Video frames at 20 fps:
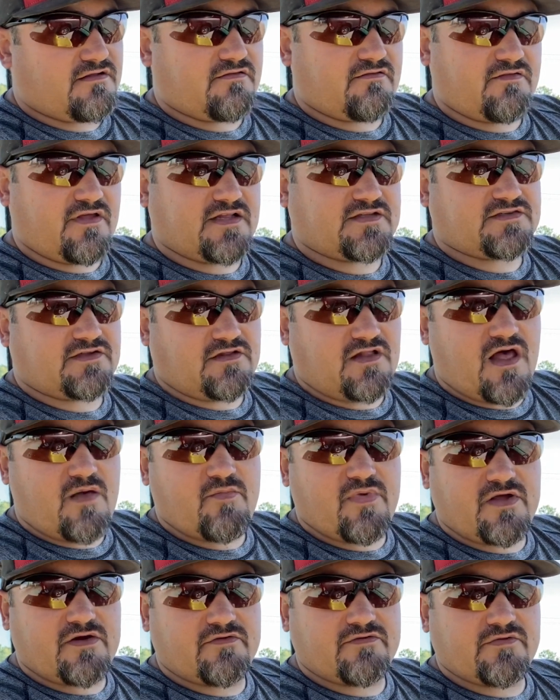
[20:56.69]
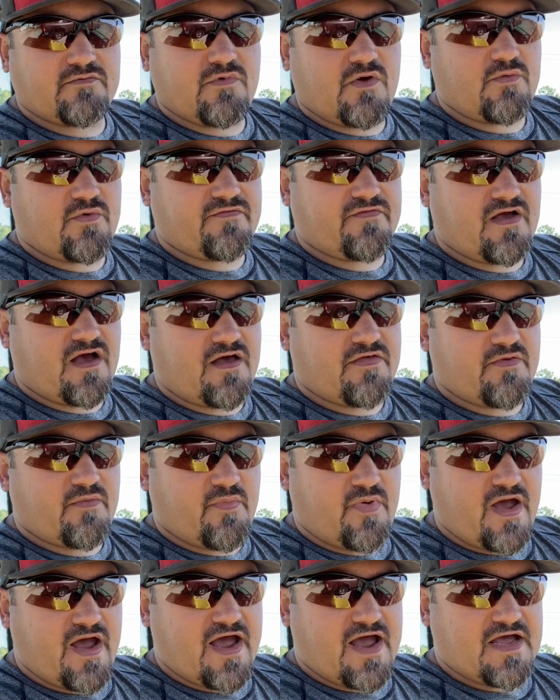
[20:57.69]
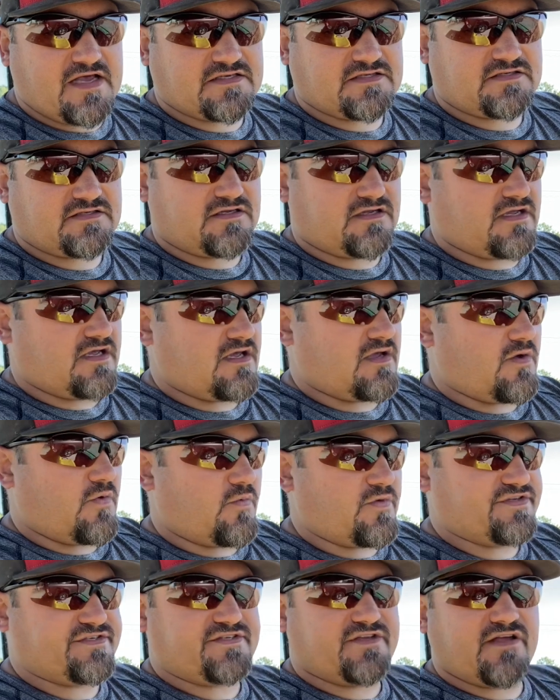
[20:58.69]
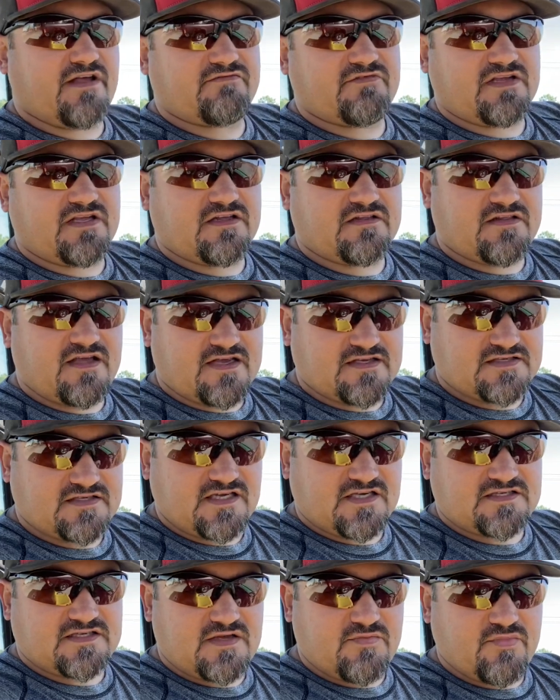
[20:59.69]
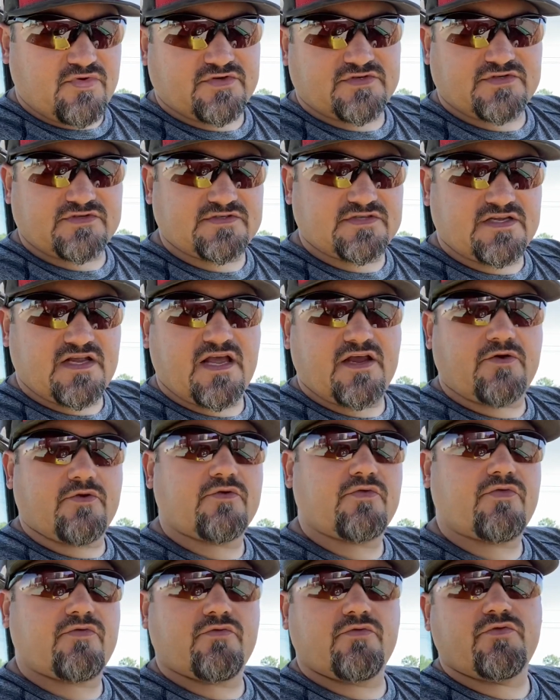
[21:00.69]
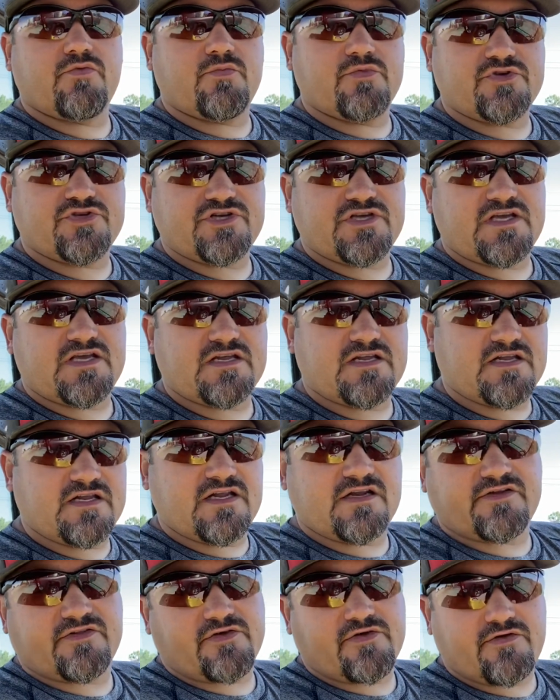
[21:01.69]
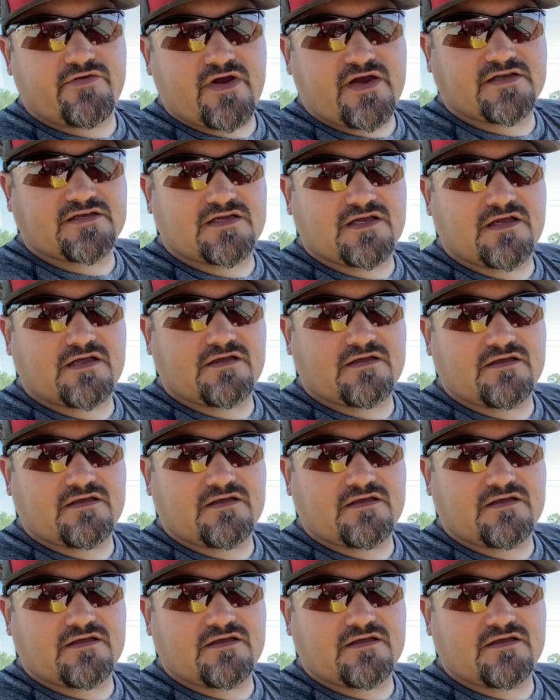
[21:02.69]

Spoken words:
That's a lot better than what we've got in the past. We still have to get that 60 bushels an acre through the machine and into the grain tank.